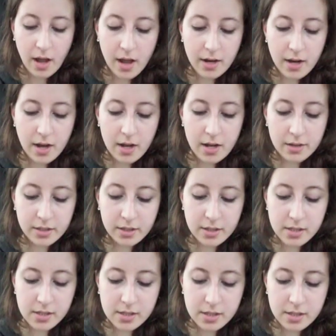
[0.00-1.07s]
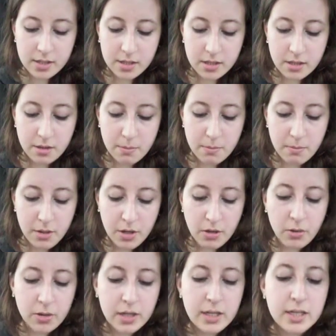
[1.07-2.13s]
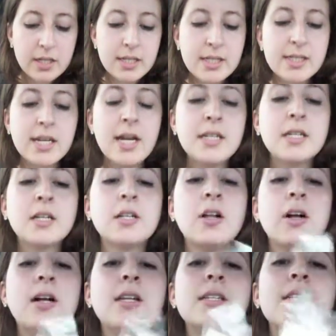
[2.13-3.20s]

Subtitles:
I got these moon Santa Claus